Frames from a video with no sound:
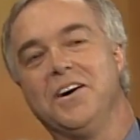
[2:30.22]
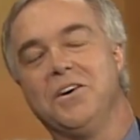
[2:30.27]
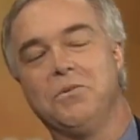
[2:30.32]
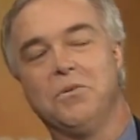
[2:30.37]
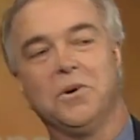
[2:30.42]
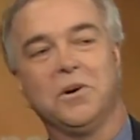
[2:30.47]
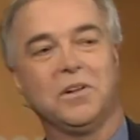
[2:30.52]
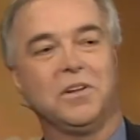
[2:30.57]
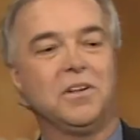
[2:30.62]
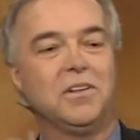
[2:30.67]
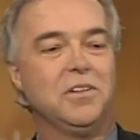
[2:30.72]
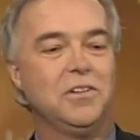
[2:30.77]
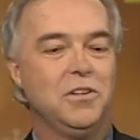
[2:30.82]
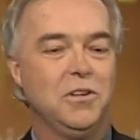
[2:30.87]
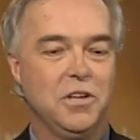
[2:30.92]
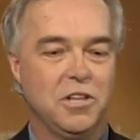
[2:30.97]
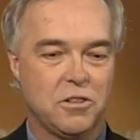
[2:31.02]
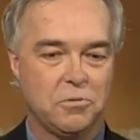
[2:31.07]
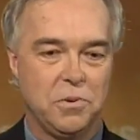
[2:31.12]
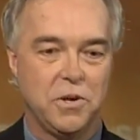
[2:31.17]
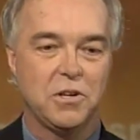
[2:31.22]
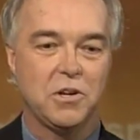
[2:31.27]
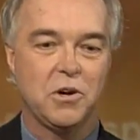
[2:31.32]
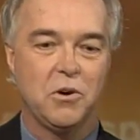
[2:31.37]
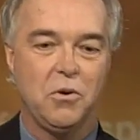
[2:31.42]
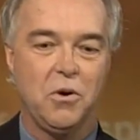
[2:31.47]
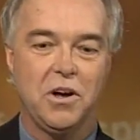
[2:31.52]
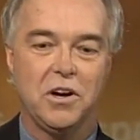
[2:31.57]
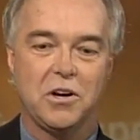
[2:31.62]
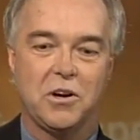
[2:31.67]
Well, it's been
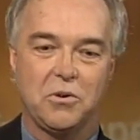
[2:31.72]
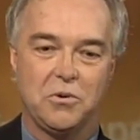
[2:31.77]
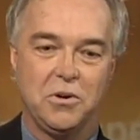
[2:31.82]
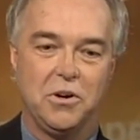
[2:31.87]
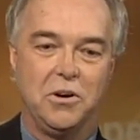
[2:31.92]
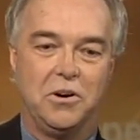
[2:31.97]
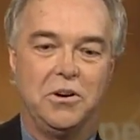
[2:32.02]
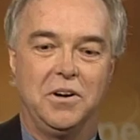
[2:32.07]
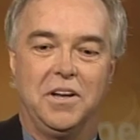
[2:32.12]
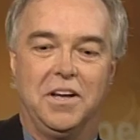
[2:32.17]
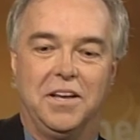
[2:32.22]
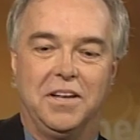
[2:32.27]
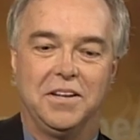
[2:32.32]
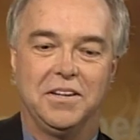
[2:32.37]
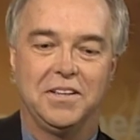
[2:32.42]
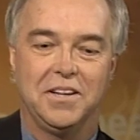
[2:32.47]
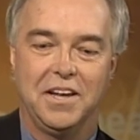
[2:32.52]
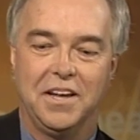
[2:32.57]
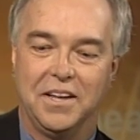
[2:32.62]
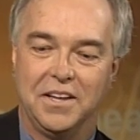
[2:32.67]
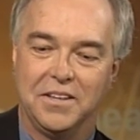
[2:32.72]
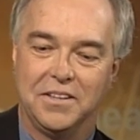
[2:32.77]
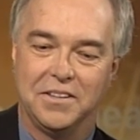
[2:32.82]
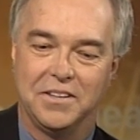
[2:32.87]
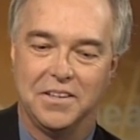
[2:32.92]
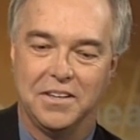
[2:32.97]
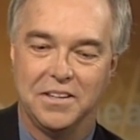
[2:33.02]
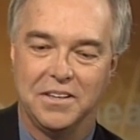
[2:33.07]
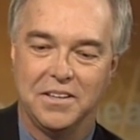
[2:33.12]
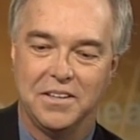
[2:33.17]
quite a career, and
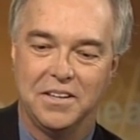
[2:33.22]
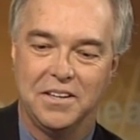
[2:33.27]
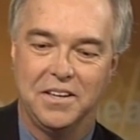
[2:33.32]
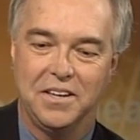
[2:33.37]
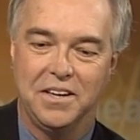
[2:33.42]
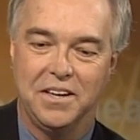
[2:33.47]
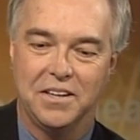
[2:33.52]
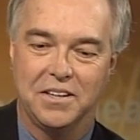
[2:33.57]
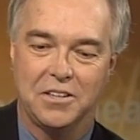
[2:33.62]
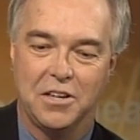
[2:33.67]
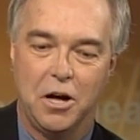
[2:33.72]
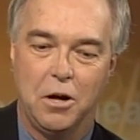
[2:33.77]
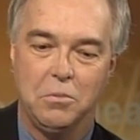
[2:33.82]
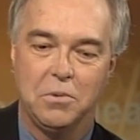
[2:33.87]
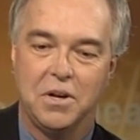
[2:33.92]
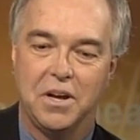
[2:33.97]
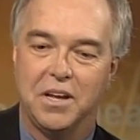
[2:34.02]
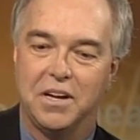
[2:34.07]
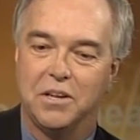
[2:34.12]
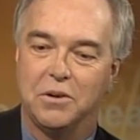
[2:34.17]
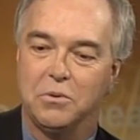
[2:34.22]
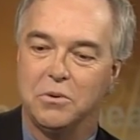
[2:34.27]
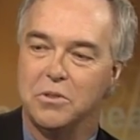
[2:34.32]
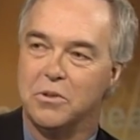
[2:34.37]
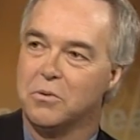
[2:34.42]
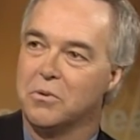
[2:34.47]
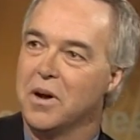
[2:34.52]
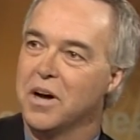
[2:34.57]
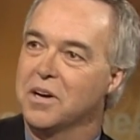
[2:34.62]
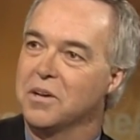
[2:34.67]
culminating with
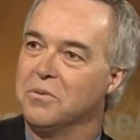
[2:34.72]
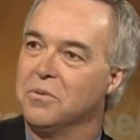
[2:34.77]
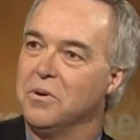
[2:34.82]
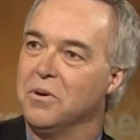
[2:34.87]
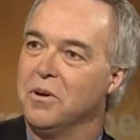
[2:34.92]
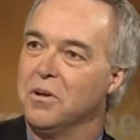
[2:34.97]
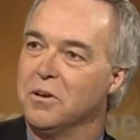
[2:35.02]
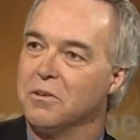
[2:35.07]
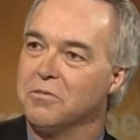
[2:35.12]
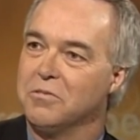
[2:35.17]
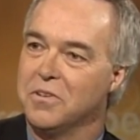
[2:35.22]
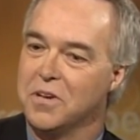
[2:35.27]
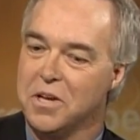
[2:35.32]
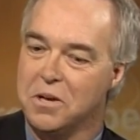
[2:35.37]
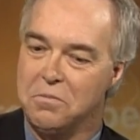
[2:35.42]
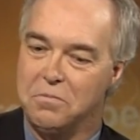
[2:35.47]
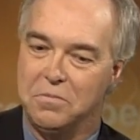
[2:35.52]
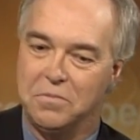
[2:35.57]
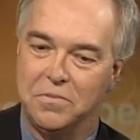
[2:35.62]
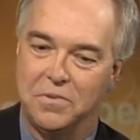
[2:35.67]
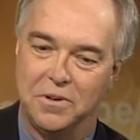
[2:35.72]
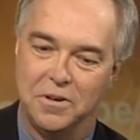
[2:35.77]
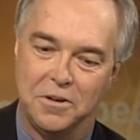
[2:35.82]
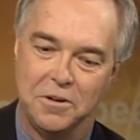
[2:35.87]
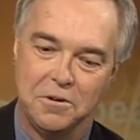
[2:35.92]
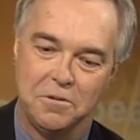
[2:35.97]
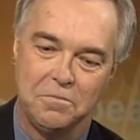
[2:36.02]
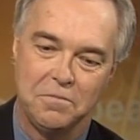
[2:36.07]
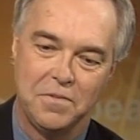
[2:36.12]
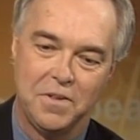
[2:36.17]
the Rock and Roll Hall of Fame,
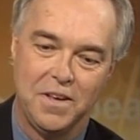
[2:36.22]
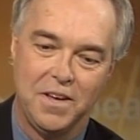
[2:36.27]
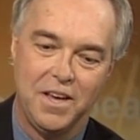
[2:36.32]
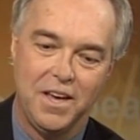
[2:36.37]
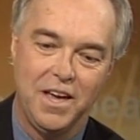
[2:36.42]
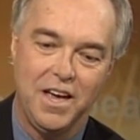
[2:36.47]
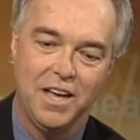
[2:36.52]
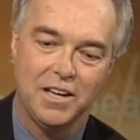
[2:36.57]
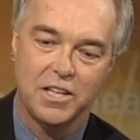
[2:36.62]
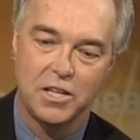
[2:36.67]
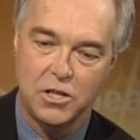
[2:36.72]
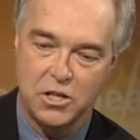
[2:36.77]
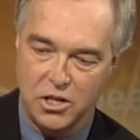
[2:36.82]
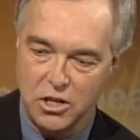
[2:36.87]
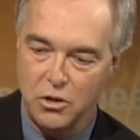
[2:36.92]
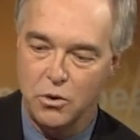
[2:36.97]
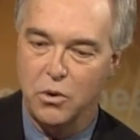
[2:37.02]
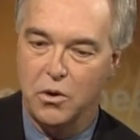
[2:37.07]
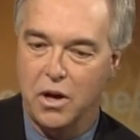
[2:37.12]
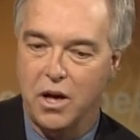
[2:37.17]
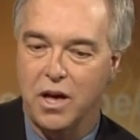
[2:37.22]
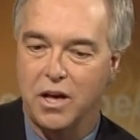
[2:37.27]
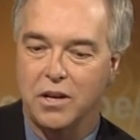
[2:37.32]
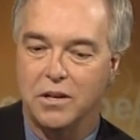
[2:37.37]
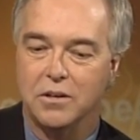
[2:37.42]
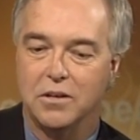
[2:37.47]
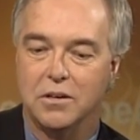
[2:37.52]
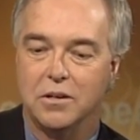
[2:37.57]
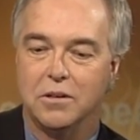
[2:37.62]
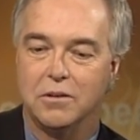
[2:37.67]
and continuing
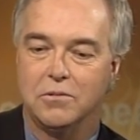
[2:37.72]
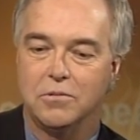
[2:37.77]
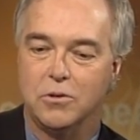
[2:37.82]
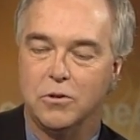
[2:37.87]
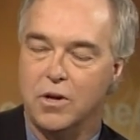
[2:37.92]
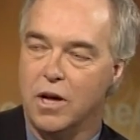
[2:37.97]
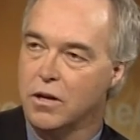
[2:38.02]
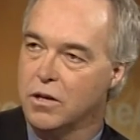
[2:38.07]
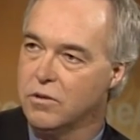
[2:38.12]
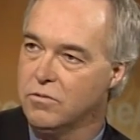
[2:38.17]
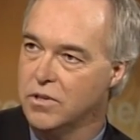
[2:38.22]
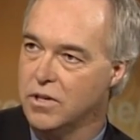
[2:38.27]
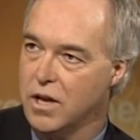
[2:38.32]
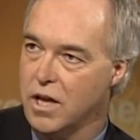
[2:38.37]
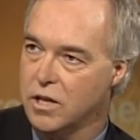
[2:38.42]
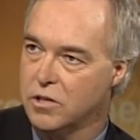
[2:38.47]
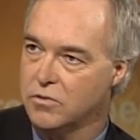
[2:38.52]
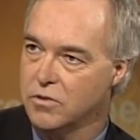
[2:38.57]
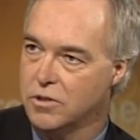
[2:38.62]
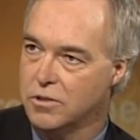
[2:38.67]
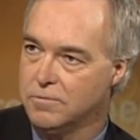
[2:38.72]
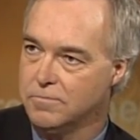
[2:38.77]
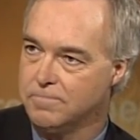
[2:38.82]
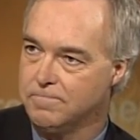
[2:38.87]
on. You now live in Nashville.